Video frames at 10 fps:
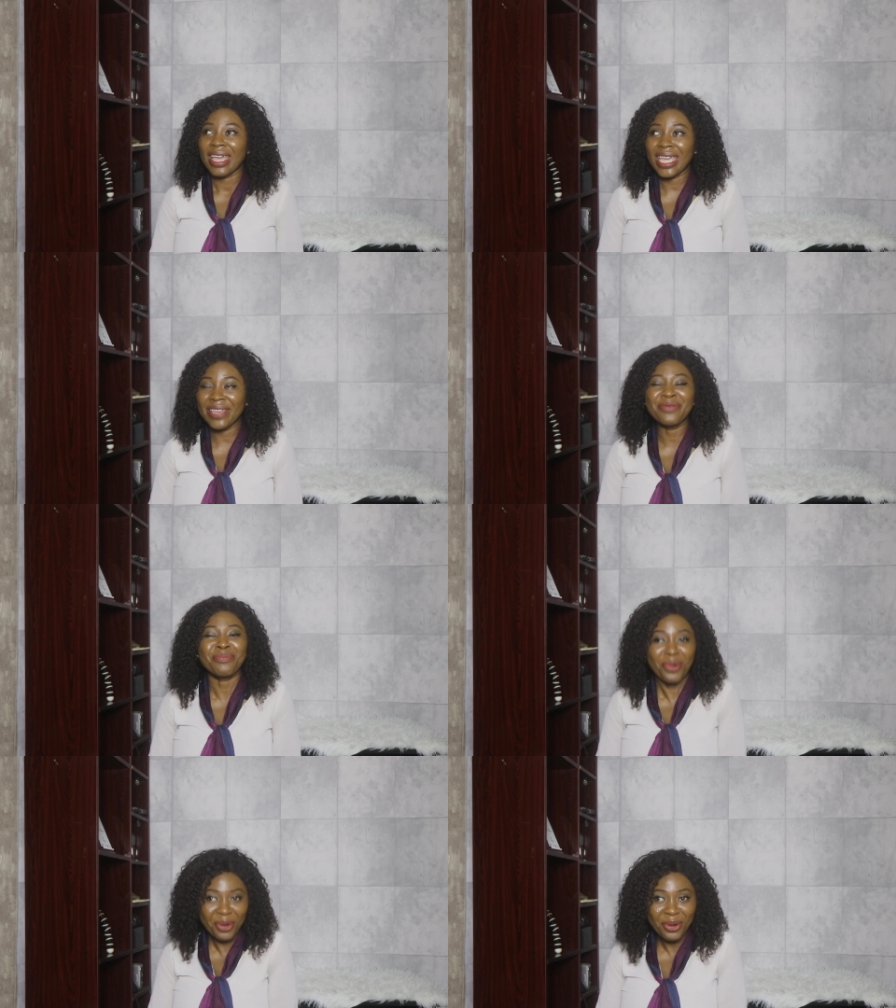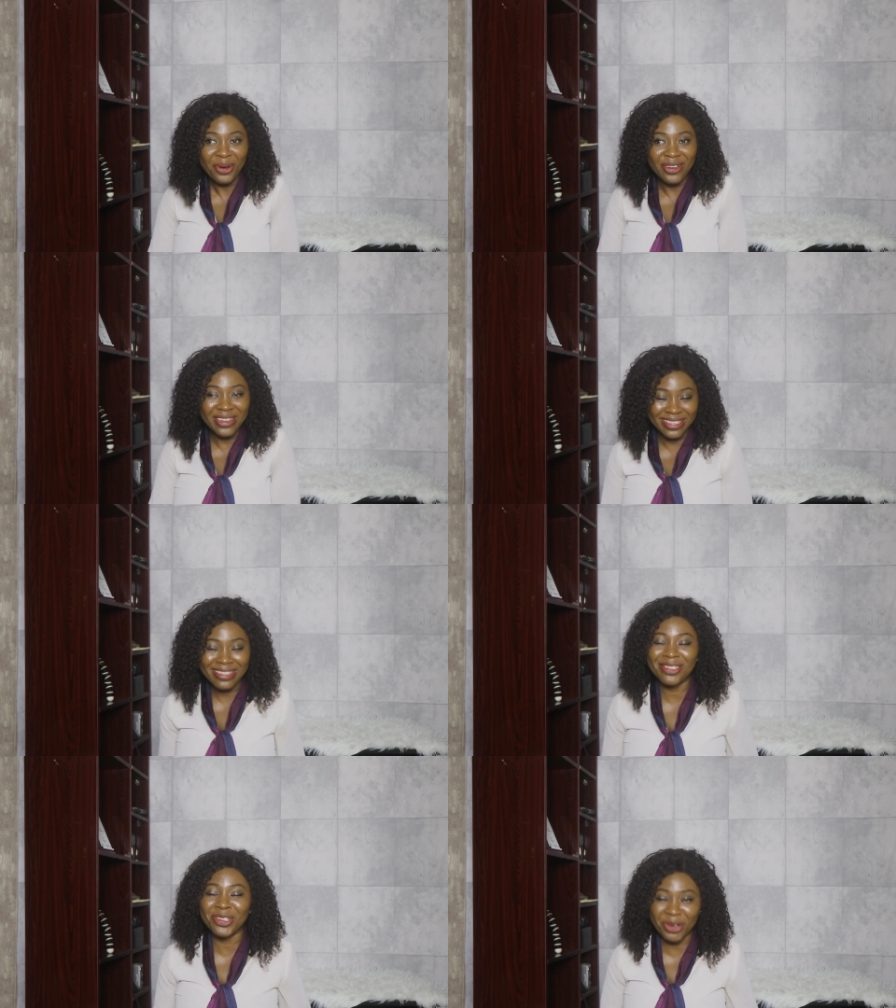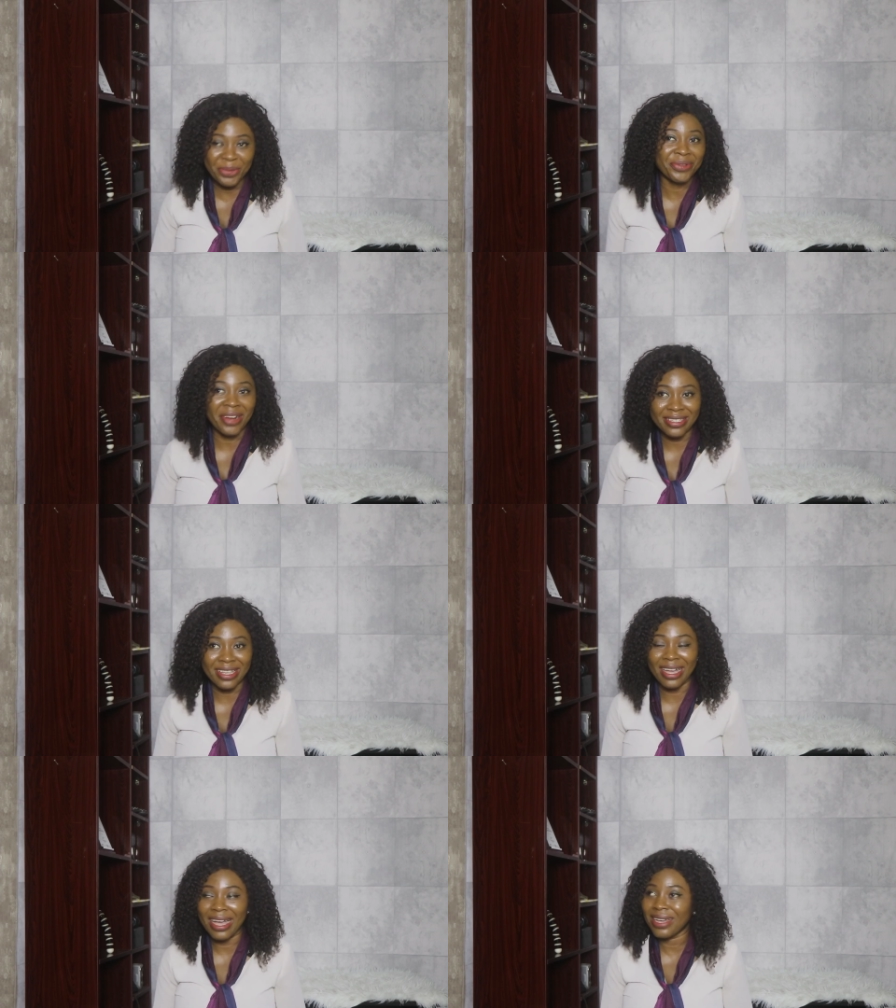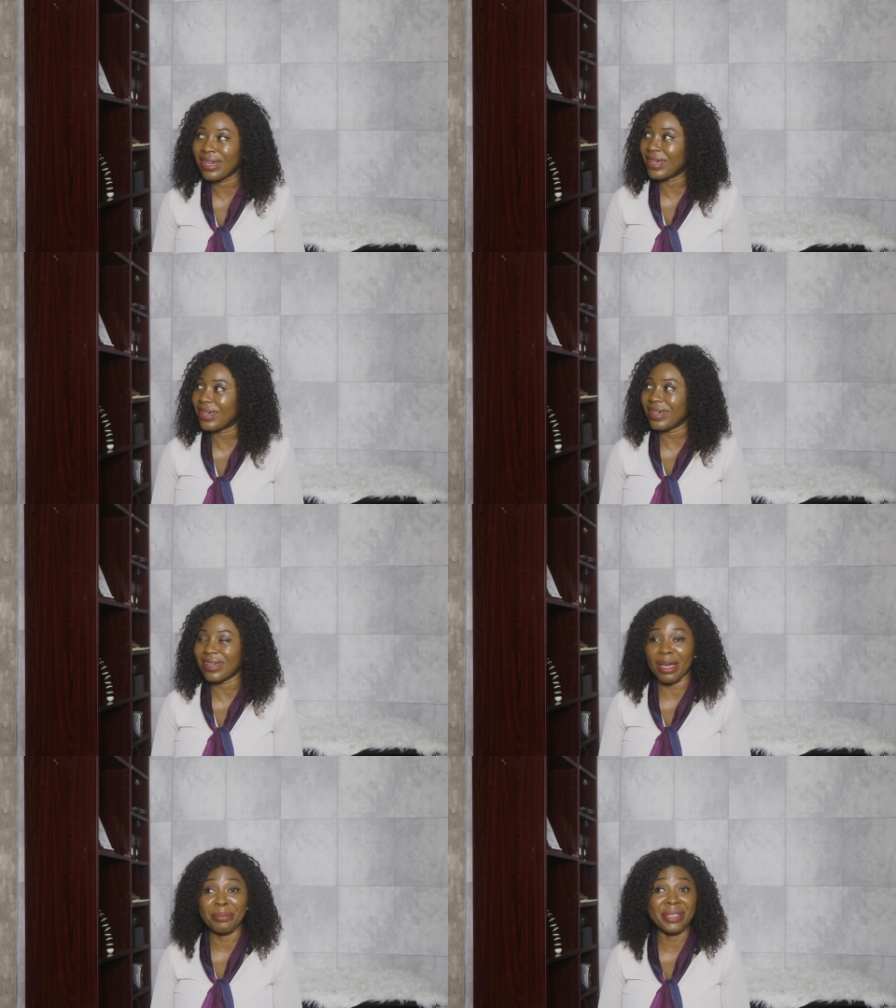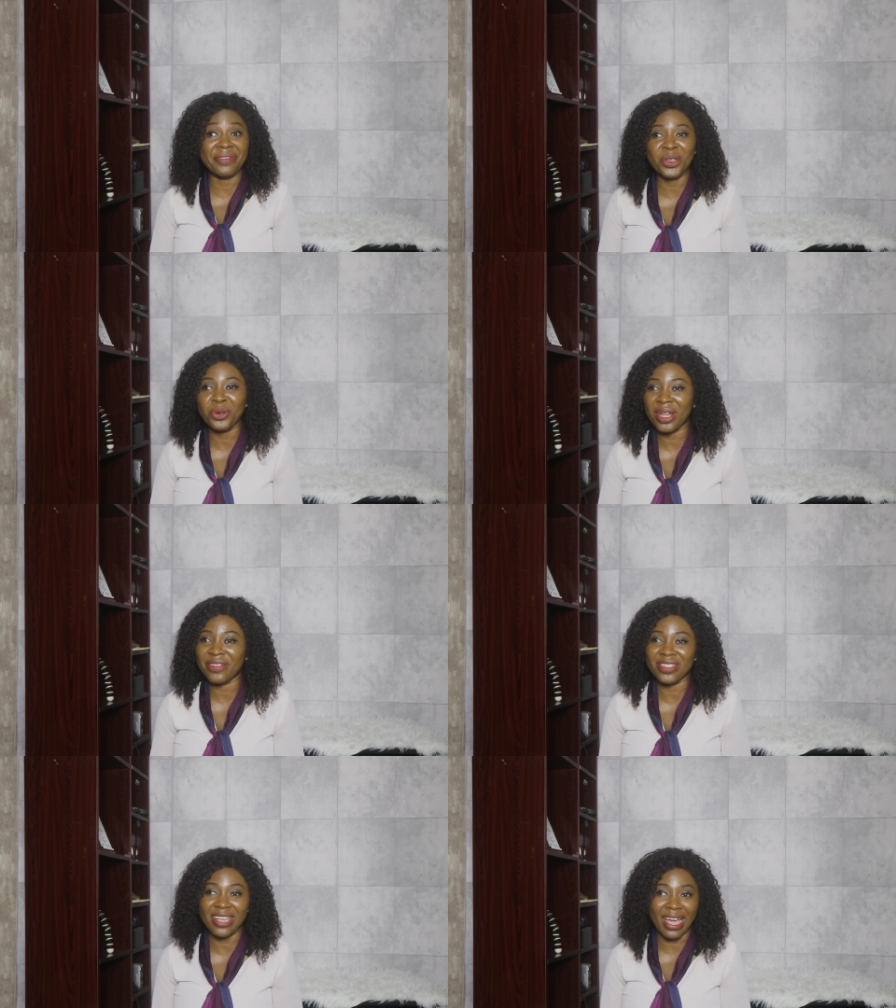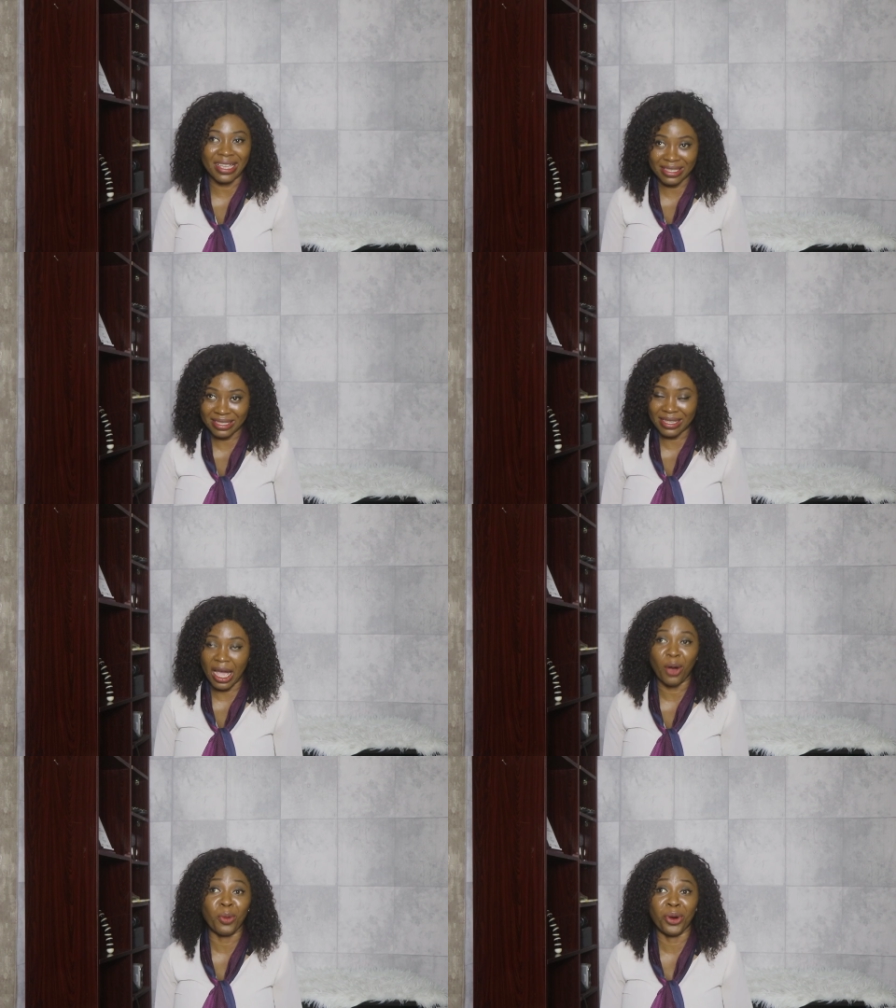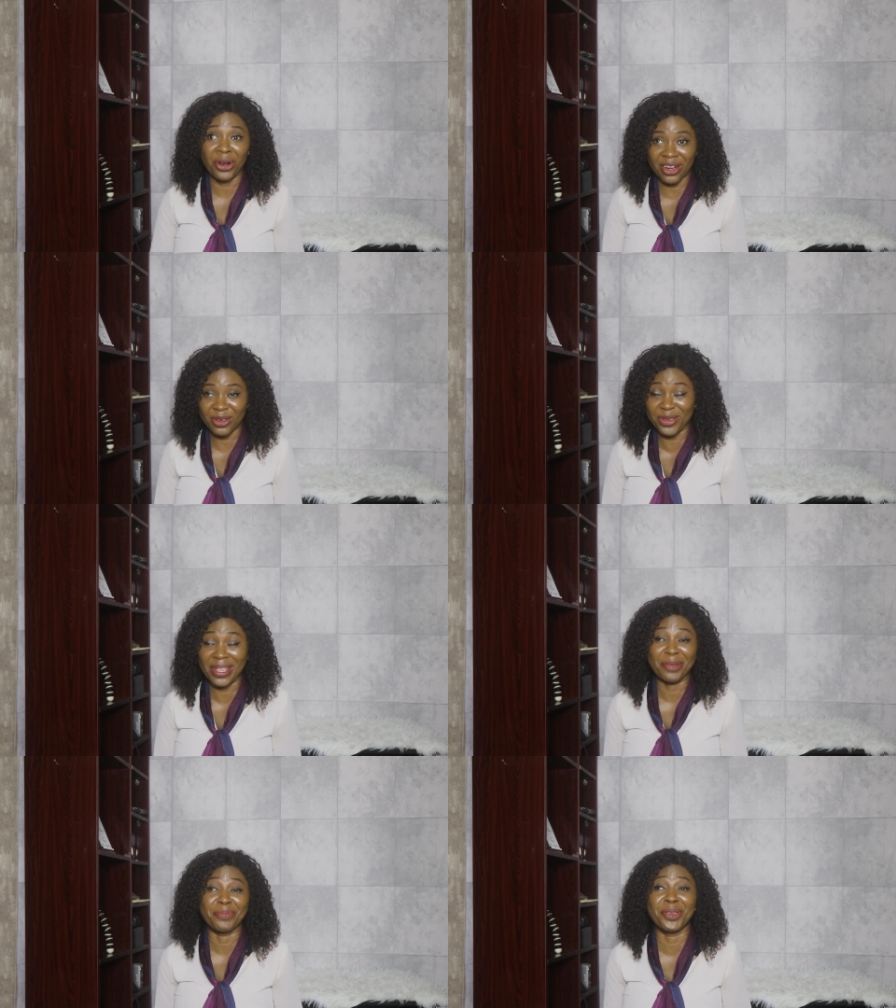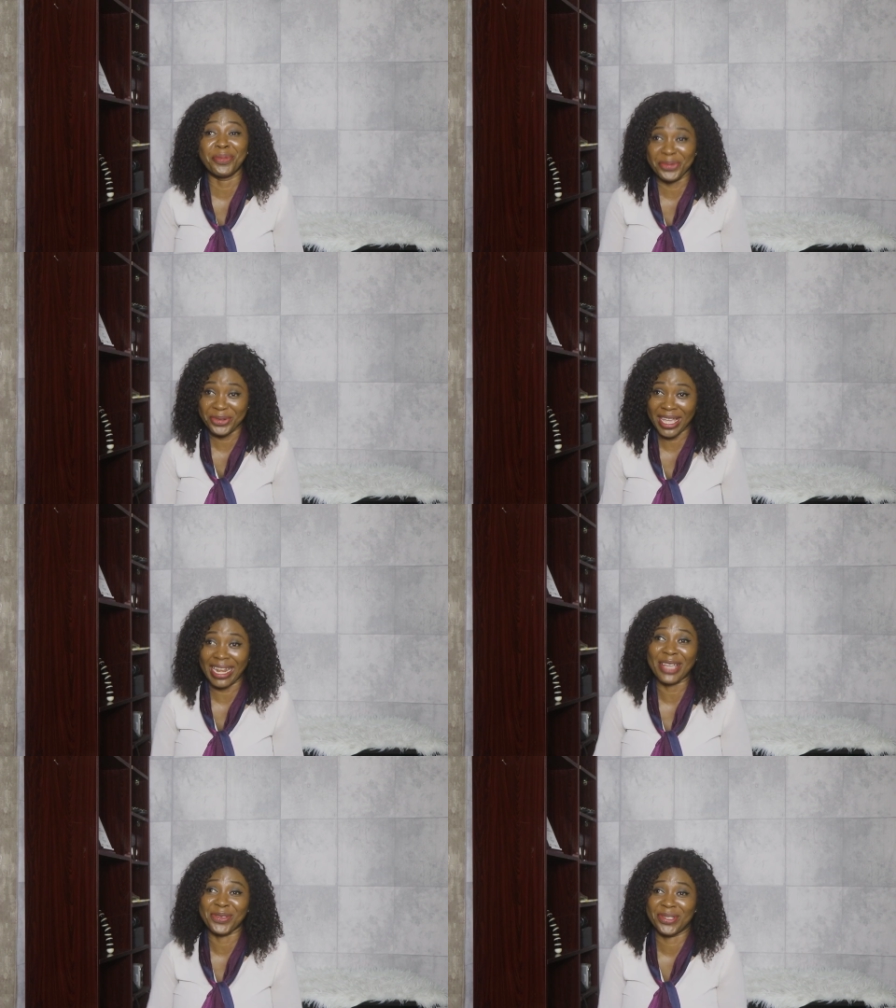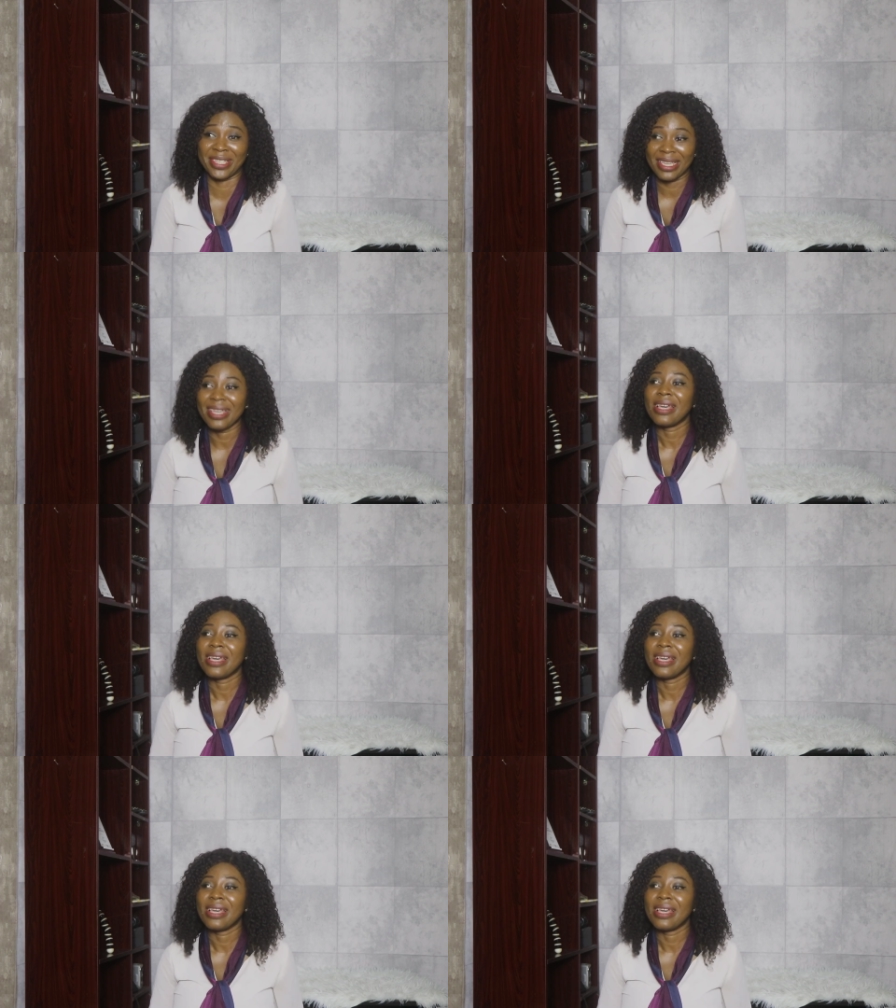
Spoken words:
If Mpho is a script writer, I'm definitely gonna advertise her work so that people can actually